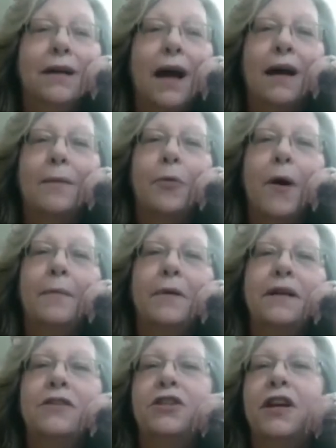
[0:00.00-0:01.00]
I could
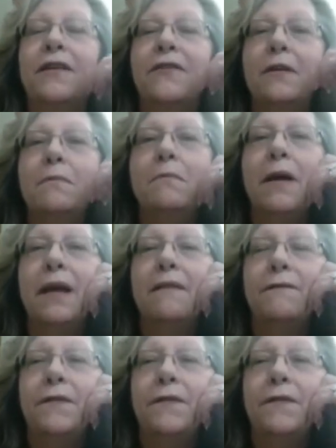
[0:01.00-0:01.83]
probably shave it and make